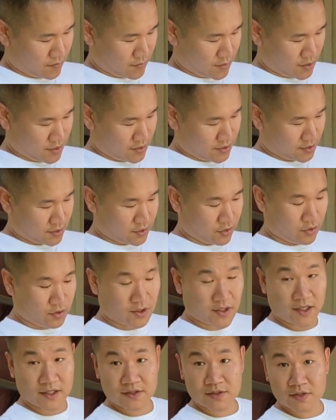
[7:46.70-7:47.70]
This is cool
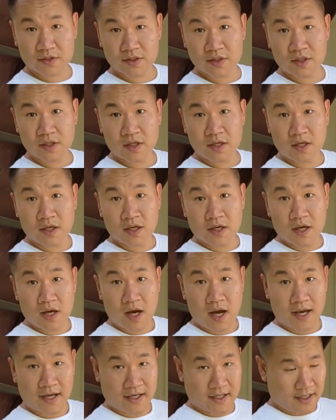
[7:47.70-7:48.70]
because
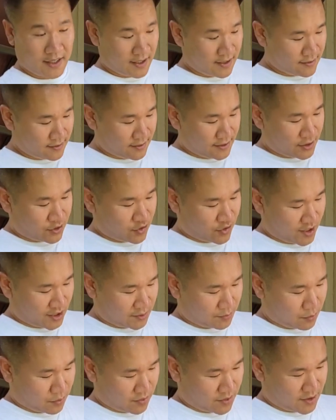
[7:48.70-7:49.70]
I can easily
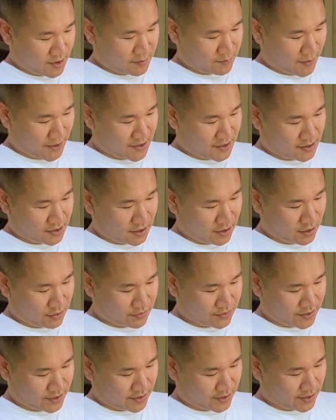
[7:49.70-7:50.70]
transport this by just
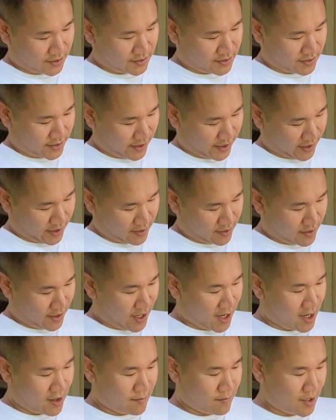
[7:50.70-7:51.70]
closing this, and
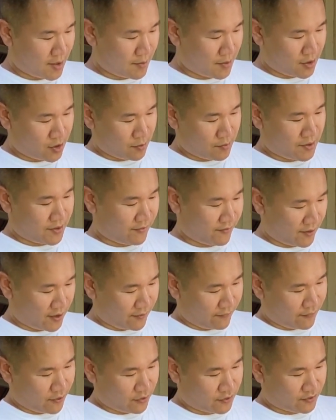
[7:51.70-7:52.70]
yeah, maybe there'll be
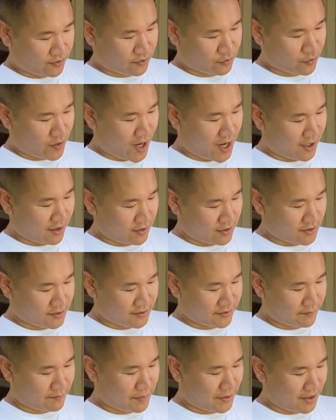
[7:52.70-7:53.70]
a few
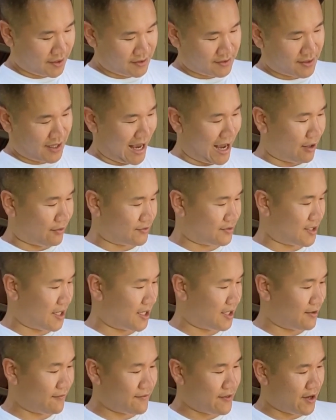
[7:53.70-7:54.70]
stragglers of bees
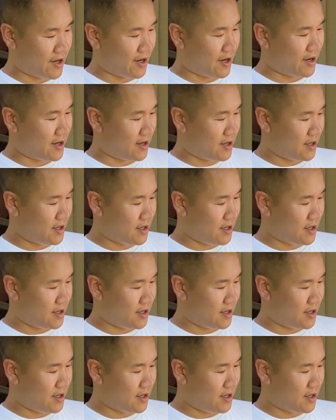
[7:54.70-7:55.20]
outside of the